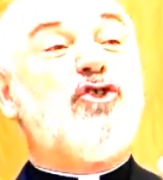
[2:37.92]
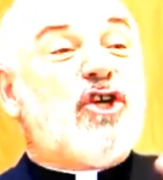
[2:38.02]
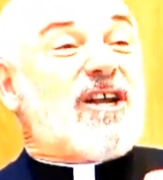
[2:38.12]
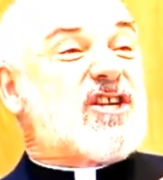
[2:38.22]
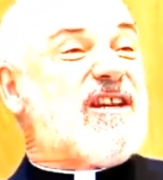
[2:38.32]

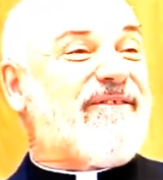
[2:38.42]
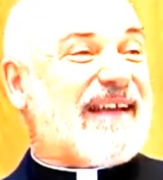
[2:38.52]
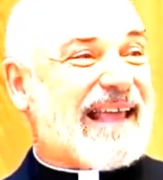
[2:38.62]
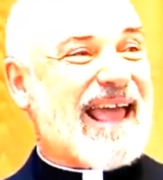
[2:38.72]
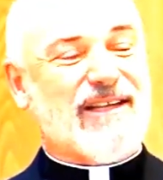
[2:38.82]

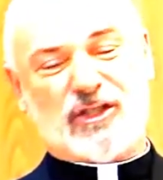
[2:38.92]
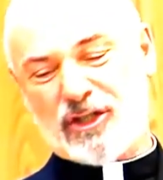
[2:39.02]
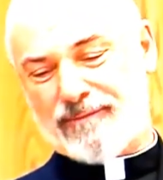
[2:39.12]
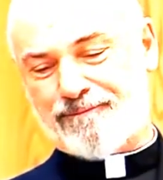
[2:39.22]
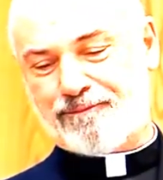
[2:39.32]

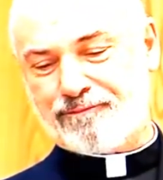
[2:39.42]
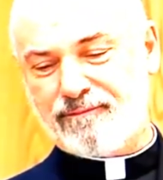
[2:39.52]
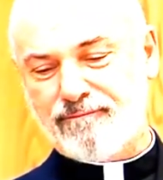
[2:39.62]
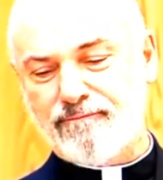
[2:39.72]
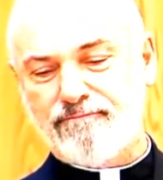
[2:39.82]
Justification,
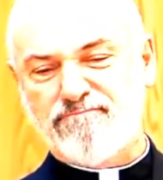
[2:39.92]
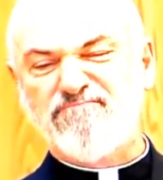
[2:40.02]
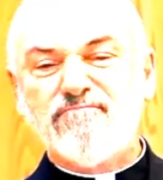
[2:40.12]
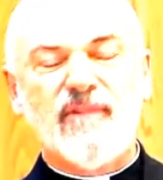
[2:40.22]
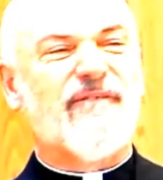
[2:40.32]

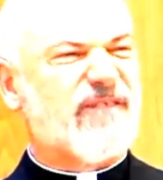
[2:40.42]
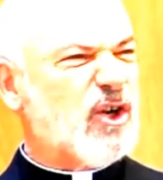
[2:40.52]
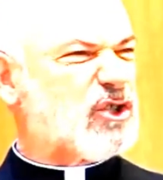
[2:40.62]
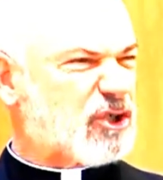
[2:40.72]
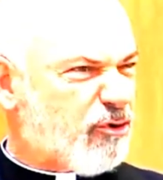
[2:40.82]

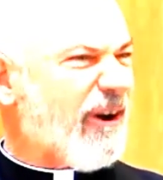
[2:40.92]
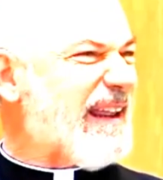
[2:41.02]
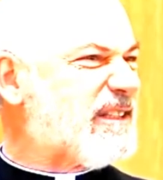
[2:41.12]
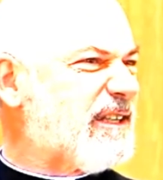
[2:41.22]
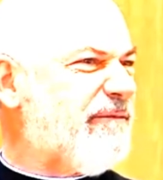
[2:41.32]
first
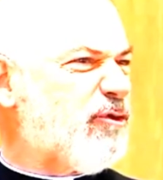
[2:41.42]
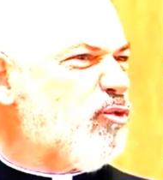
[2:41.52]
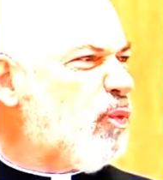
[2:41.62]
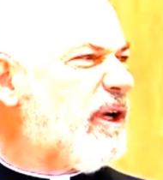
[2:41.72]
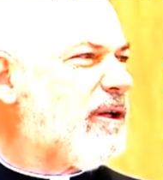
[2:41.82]
grace, if
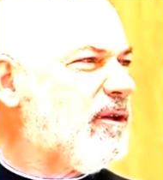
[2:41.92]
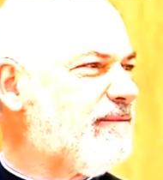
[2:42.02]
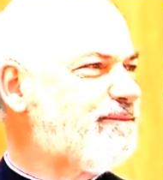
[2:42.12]
you will,